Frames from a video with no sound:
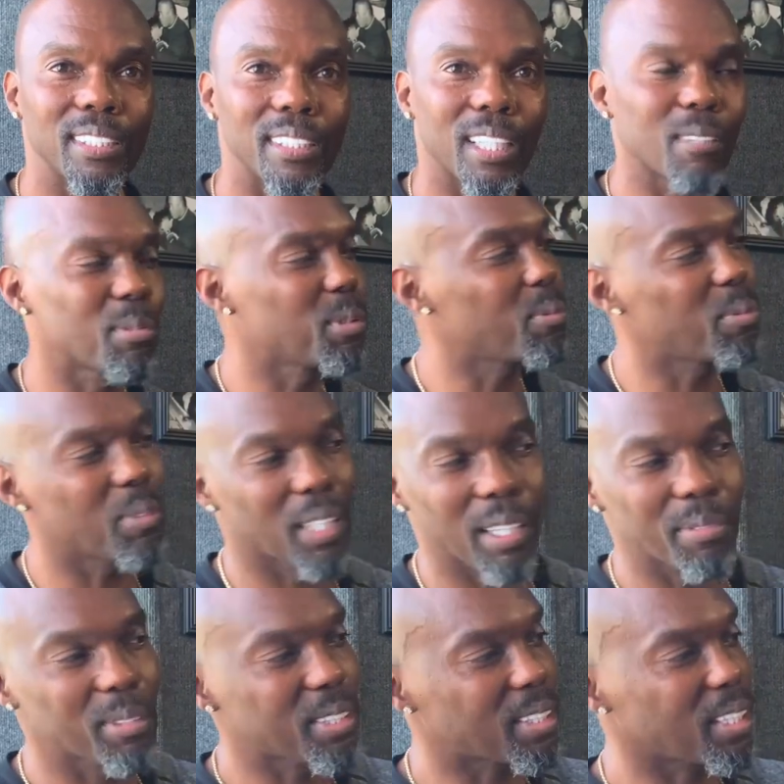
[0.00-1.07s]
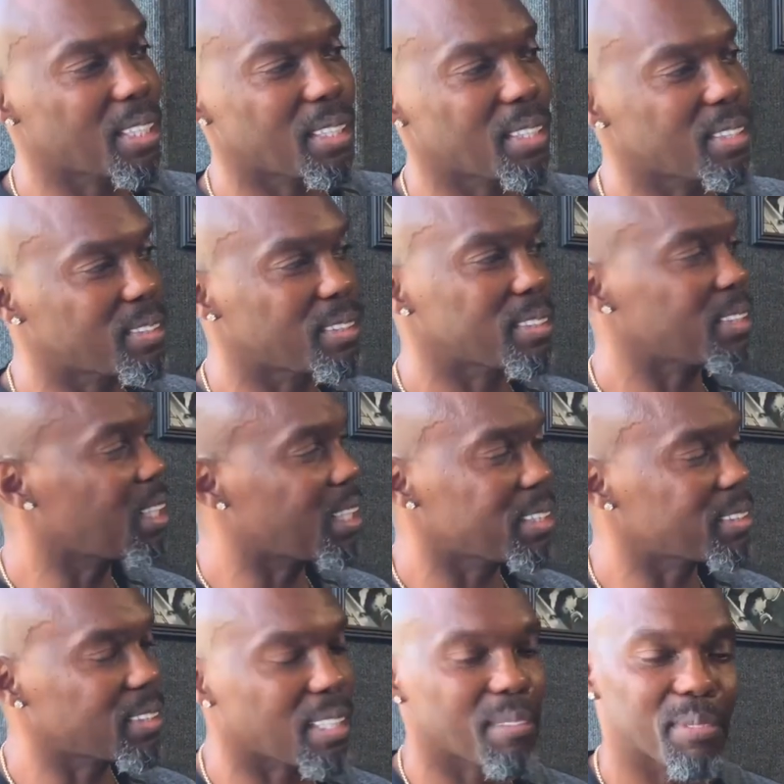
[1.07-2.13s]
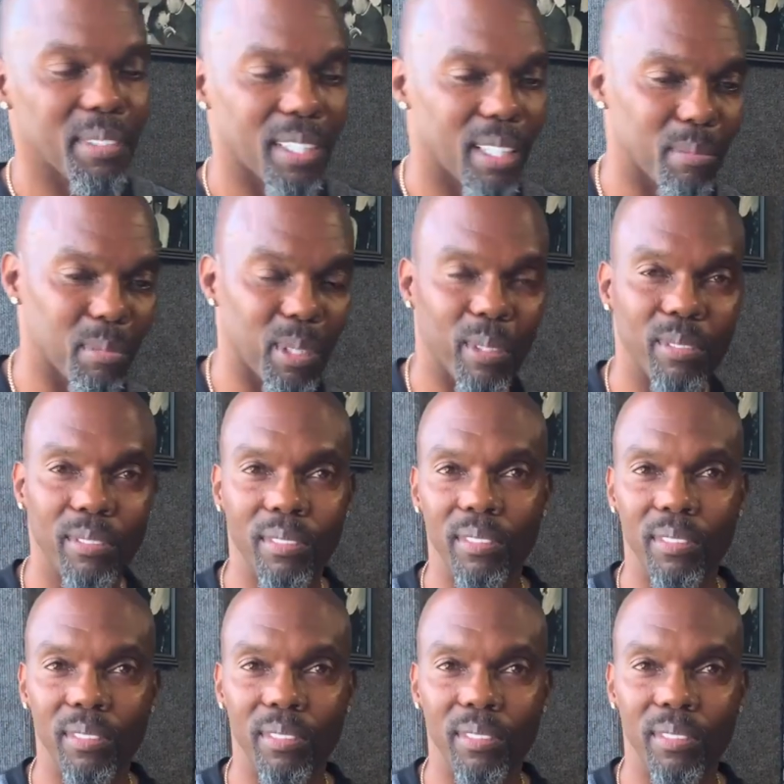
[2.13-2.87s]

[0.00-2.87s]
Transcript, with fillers: Every everything no, uh, it's not it's not for that, bro.